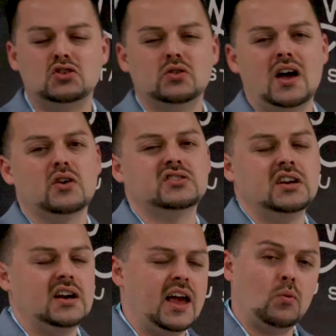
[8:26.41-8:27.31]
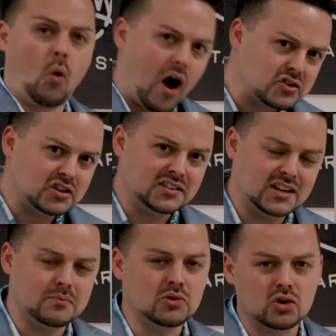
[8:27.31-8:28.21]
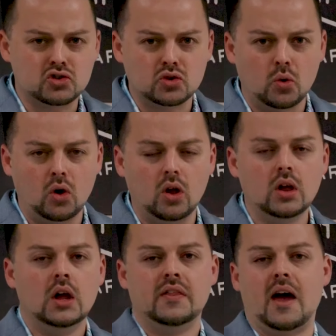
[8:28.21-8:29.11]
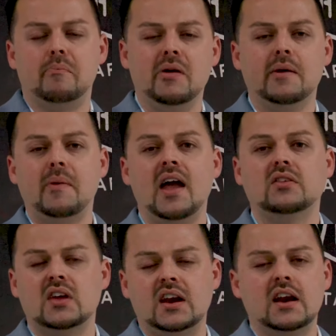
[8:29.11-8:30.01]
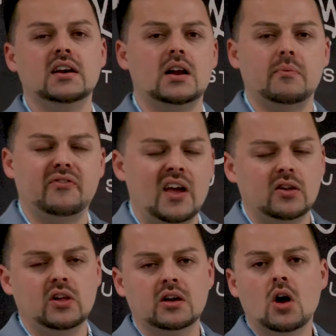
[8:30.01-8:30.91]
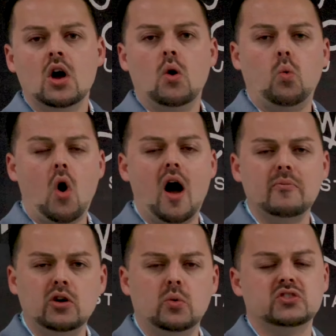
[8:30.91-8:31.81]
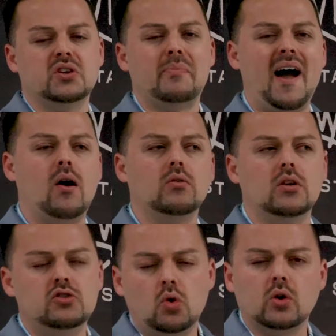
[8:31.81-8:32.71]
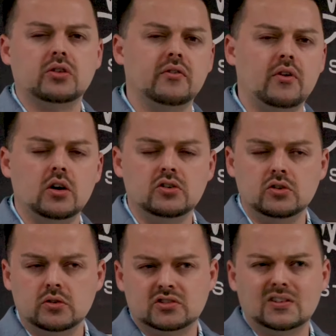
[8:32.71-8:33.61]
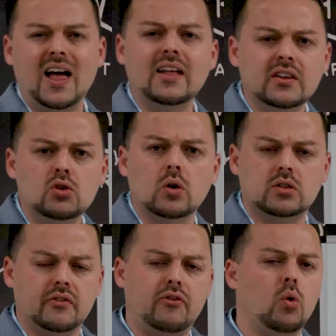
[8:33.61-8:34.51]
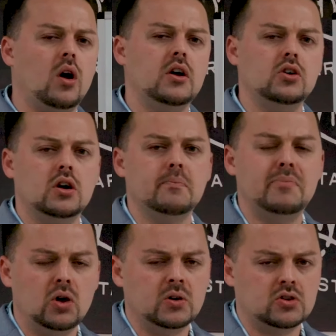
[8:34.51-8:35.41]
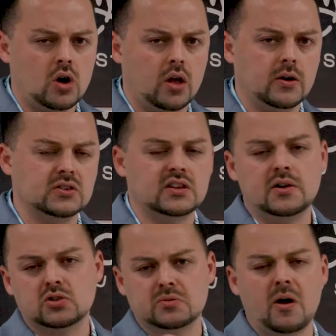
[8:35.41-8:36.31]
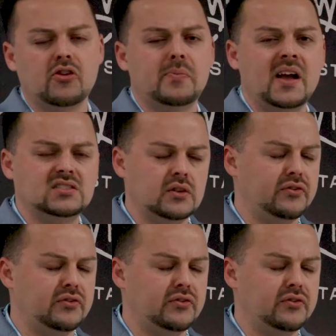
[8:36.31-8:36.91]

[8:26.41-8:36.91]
2008, Washington Mutual, that big bank that ended up failing, WAMU was about slightly north of $400 billion. And there were some other banks that